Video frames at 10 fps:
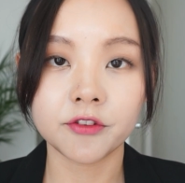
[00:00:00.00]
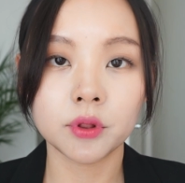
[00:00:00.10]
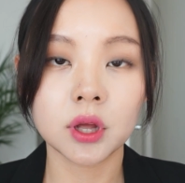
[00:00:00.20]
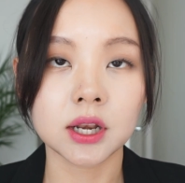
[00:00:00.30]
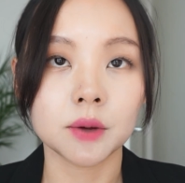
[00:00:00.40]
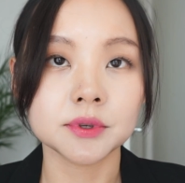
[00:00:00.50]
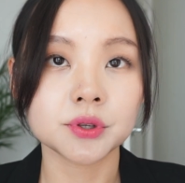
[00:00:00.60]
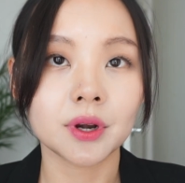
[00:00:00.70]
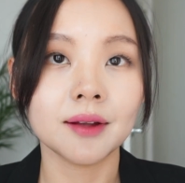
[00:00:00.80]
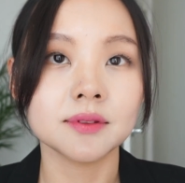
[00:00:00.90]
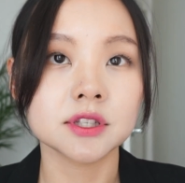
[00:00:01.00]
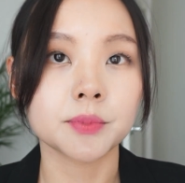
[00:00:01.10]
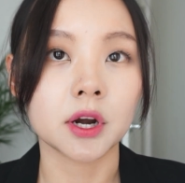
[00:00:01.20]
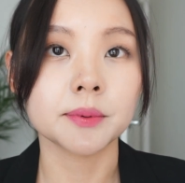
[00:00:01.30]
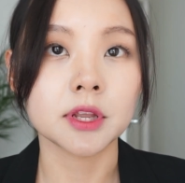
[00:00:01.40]
the full look, now we sort of have this
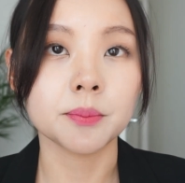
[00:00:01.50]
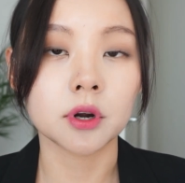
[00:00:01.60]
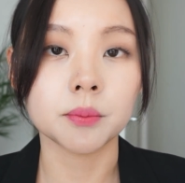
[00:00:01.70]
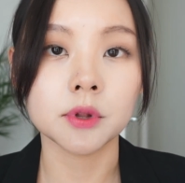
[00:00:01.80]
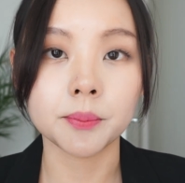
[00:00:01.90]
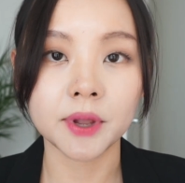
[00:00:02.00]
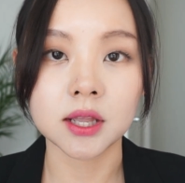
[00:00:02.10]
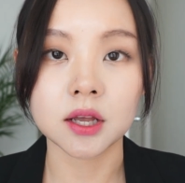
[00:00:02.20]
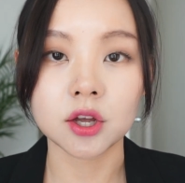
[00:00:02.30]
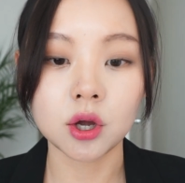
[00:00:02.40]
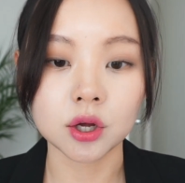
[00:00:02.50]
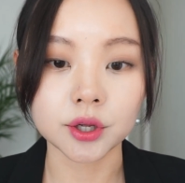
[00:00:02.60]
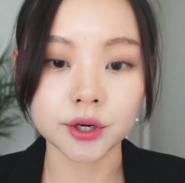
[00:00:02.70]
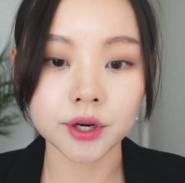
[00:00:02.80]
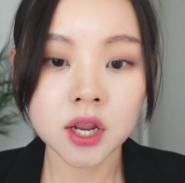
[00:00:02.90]
Barbie purple pink
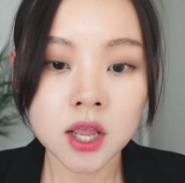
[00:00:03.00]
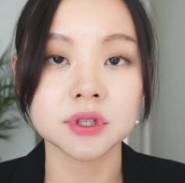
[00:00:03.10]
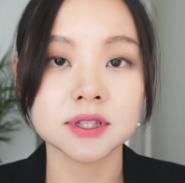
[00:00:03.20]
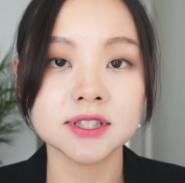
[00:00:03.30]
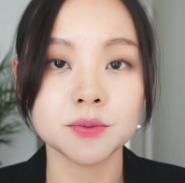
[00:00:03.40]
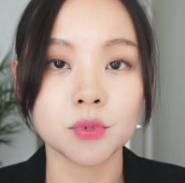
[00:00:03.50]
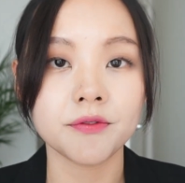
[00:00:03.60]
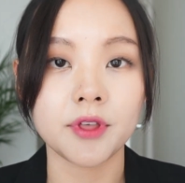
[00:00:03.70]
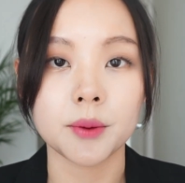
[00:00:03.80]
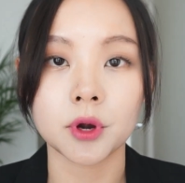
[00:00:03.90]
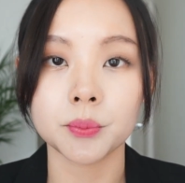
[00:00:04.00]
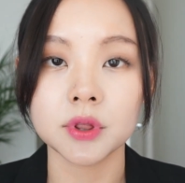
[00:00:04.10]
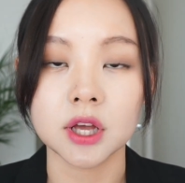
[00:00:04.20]
color. You can see more of that purple